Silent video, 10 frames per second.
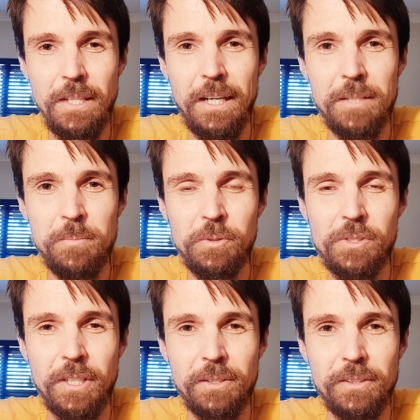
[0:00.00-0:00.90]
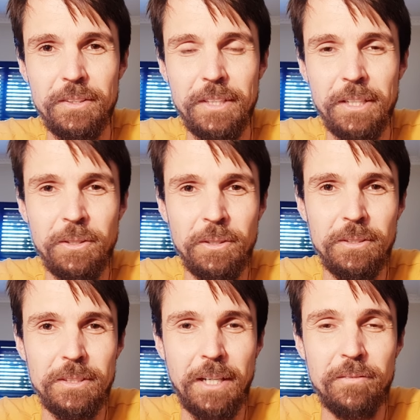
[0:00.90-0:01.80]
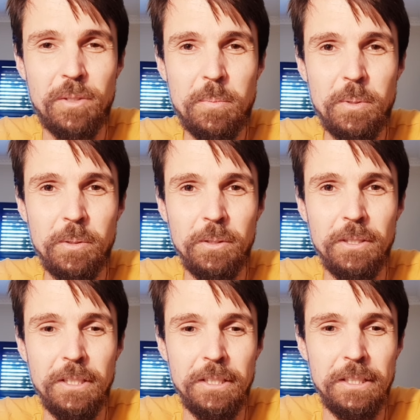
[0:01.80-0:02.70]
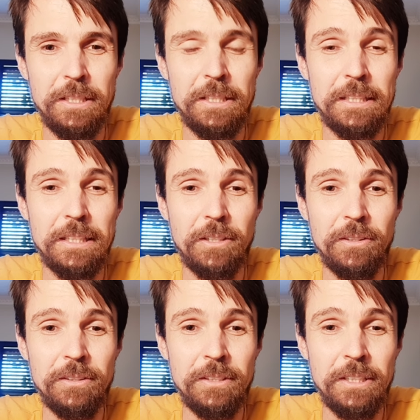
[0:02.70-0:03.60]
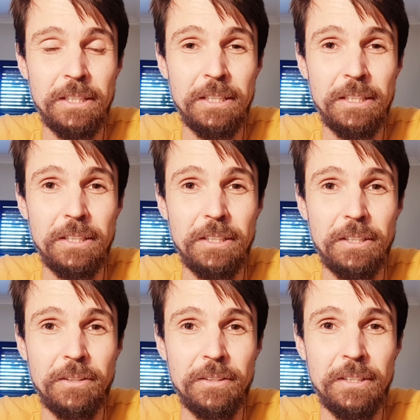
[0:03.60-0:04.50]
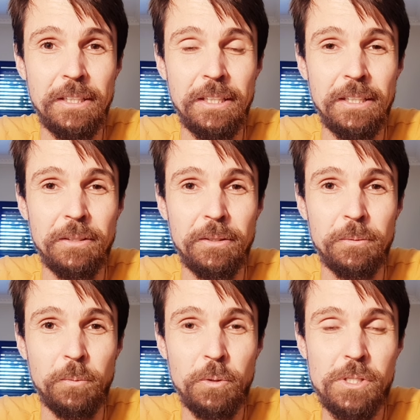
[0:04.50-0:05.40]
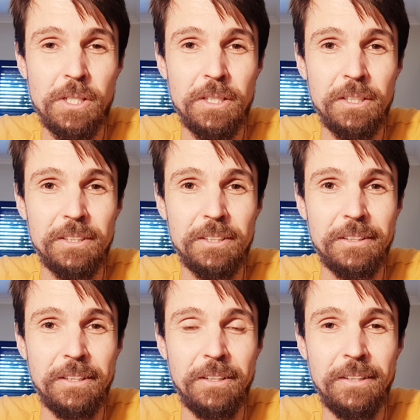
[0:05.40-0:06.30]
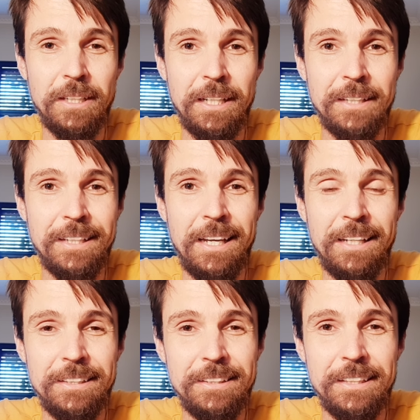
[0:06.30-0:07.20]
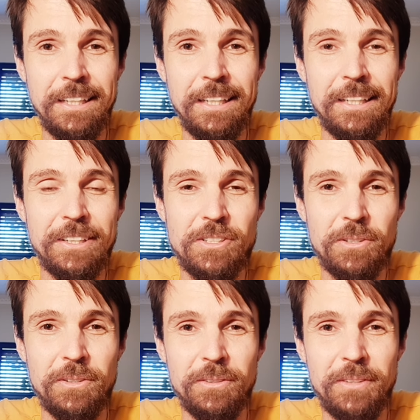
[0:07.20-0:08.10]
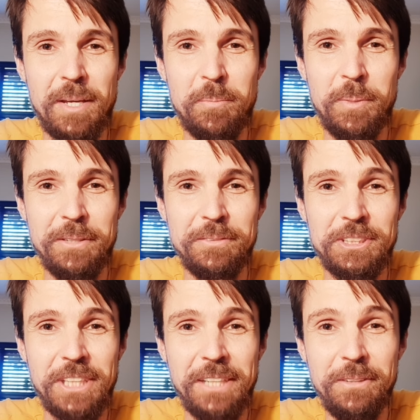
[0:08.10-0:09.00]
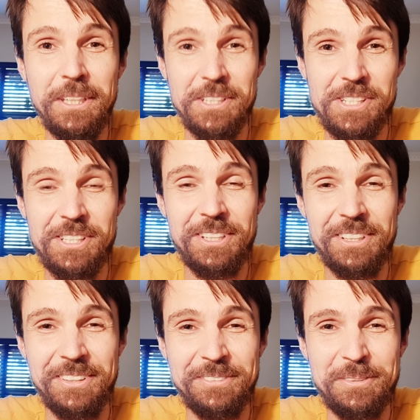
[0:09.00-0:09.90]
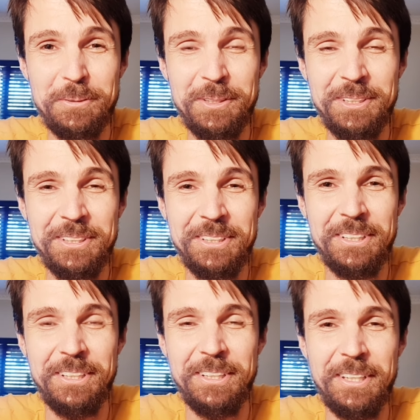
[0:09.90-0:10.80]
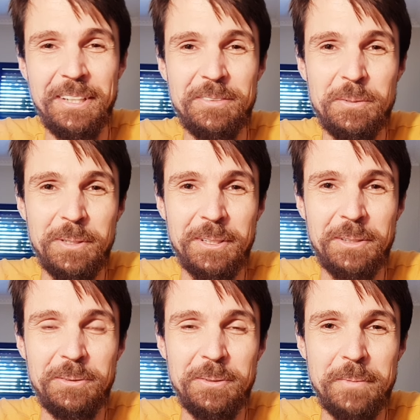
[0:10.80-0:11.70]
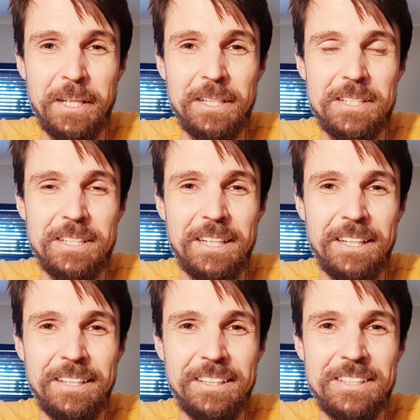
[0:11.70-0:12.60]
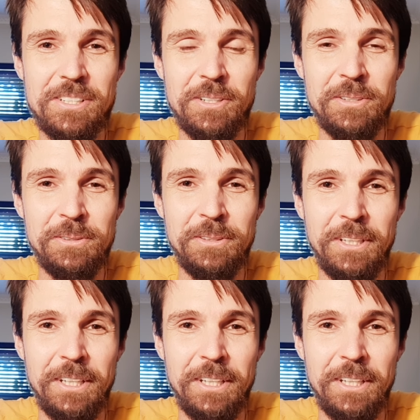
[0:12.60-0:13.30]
animals that are comfortable on water, on land, and in the air. So they're a bit of a generalist, if you want to call them that. And so